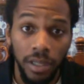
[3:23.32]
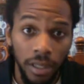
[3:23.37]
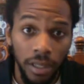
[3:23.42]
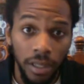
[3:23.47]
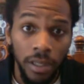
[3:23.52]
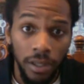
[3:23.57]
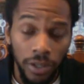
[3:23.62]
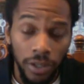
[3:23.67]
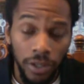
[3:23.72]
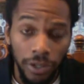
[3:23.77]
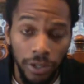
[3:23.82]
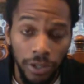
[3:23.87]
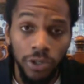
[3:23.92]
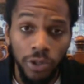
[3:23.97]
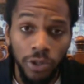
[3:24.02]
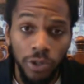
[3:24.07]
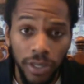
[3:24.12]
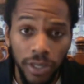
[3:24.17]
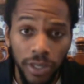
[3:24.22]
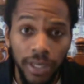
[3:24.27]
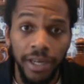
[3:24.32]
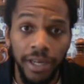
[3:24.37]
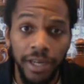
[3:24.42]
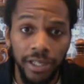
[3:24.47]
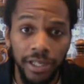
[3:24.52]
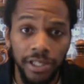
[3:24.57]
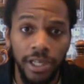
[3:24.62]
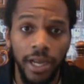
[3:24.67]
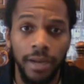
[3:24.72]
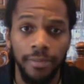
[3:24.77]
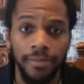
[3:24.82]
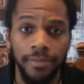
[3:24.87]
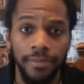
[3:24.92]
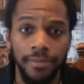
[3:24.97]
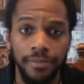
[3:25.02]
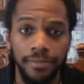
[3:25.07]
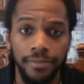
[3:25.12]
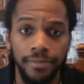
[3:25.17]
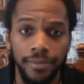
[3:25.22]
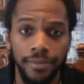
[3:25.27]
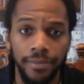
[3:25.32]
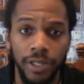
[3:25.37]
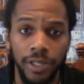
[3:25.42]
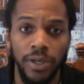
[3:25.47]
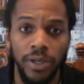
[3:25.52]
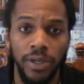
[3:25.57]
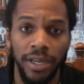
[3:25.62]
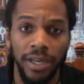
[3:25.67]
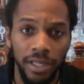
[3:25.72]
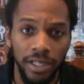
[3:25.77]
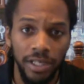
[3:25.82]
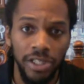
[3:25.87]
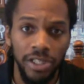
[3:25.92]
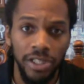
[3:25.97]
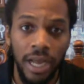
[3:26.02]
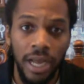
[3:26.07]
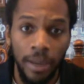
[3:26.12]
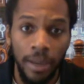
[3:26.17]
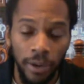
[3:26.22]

You go to school, you get a good job. Get a good job,